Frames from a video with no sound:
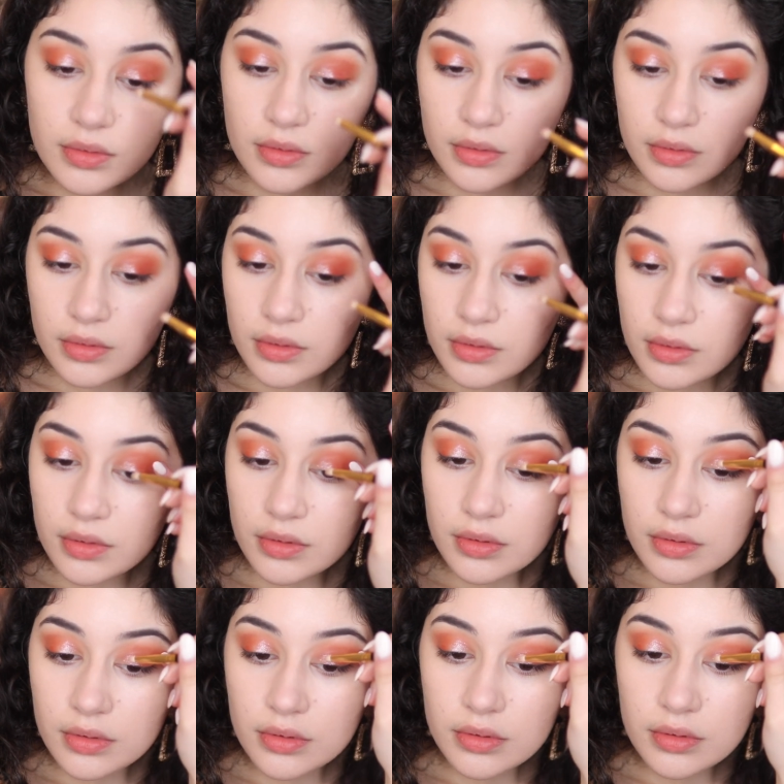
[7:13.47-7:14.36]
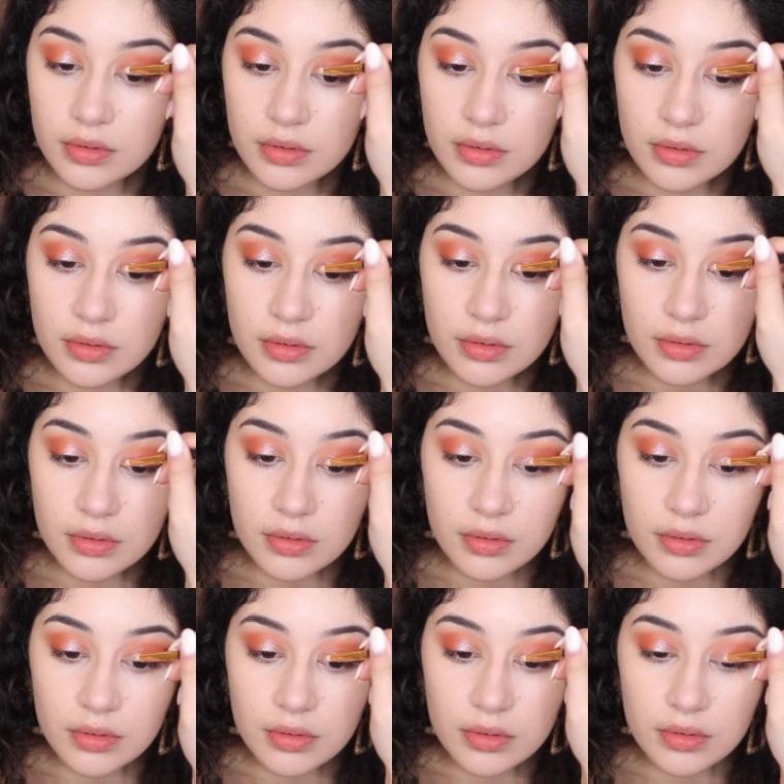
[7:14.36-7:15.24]

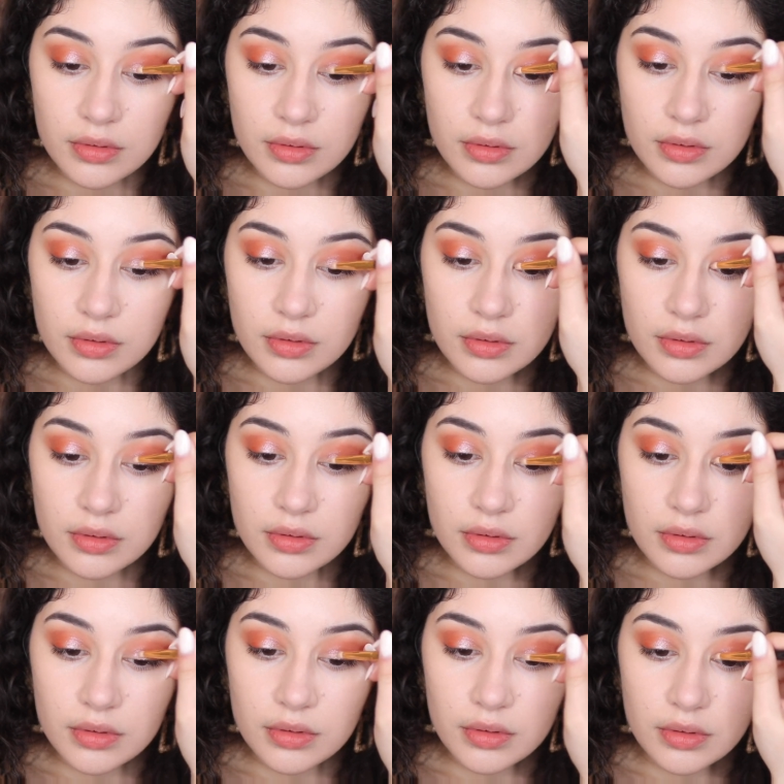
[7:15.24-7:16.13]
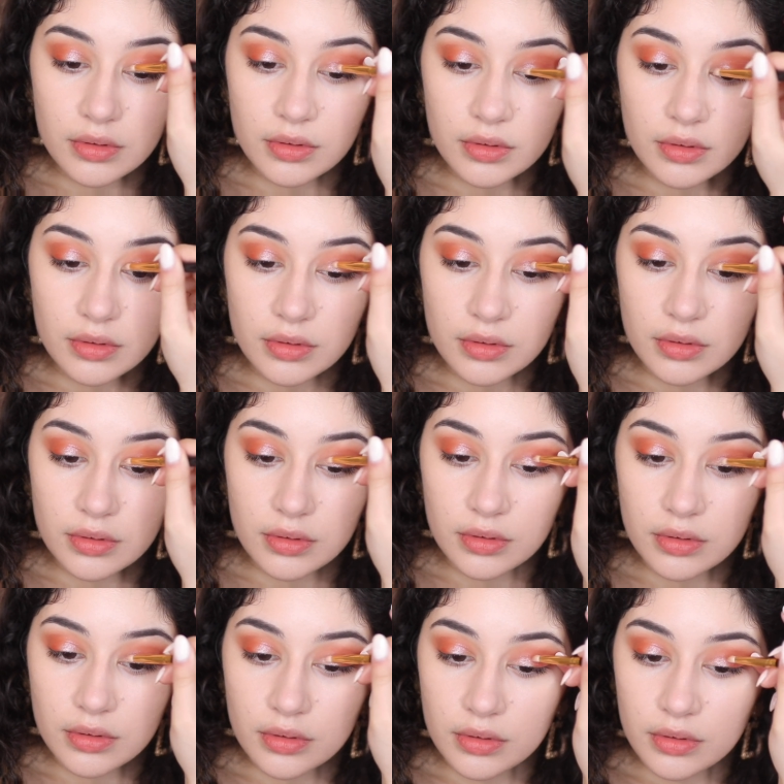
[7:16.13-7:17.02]

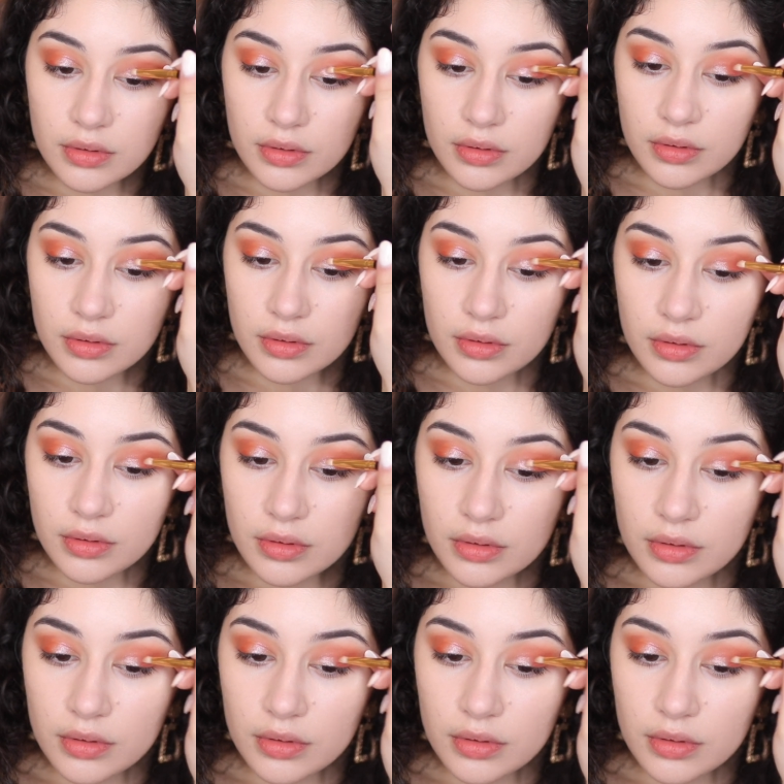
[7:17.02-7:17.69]
No one is speaking in this clip.